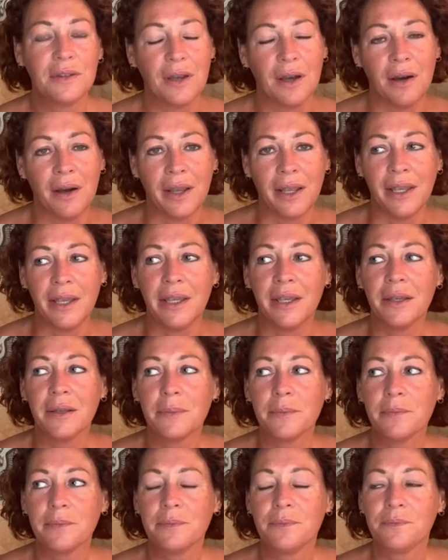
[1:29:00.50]
I
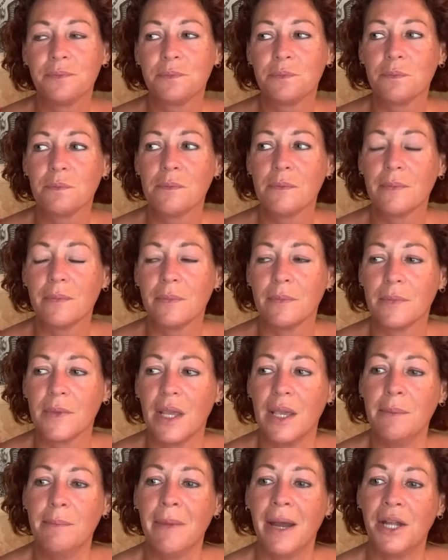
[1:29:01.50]

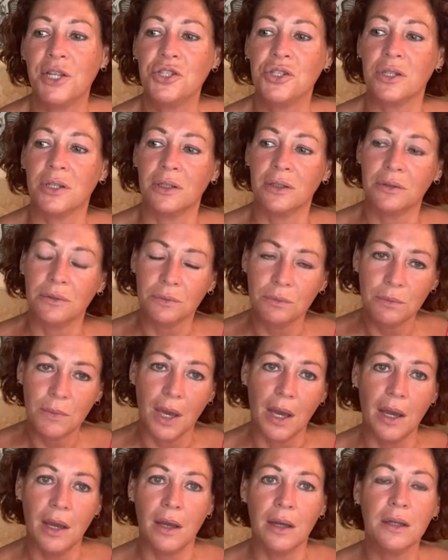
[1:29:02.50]
imagine
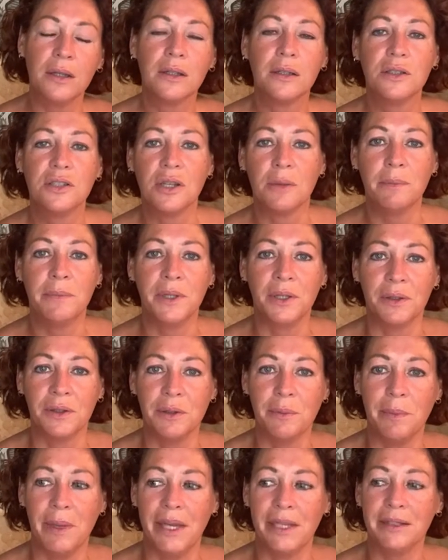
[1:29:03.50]
her jumping on the
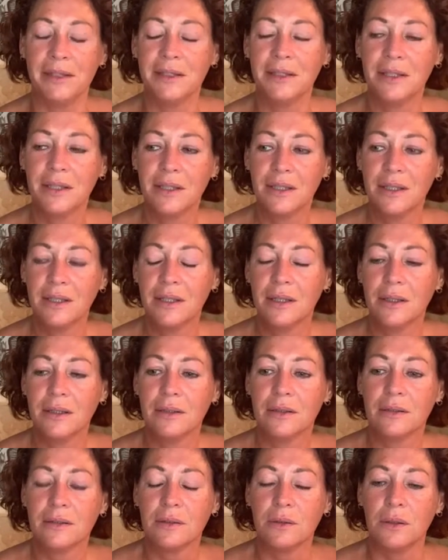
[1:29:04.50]
bed,
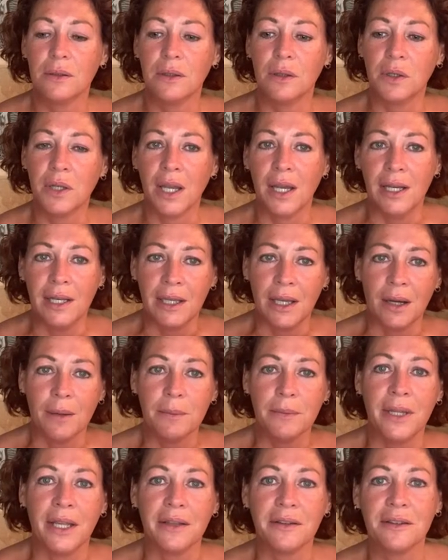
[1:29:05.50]
curling up
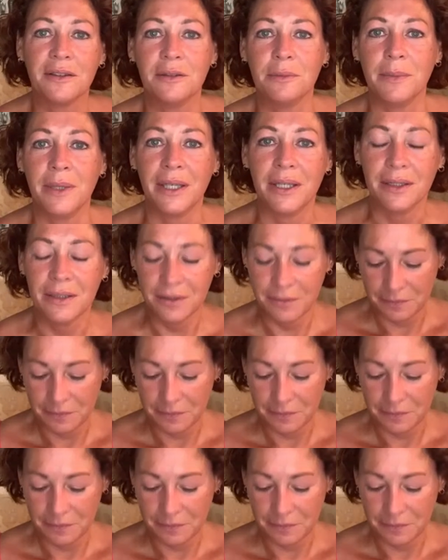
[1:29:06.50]
next to me.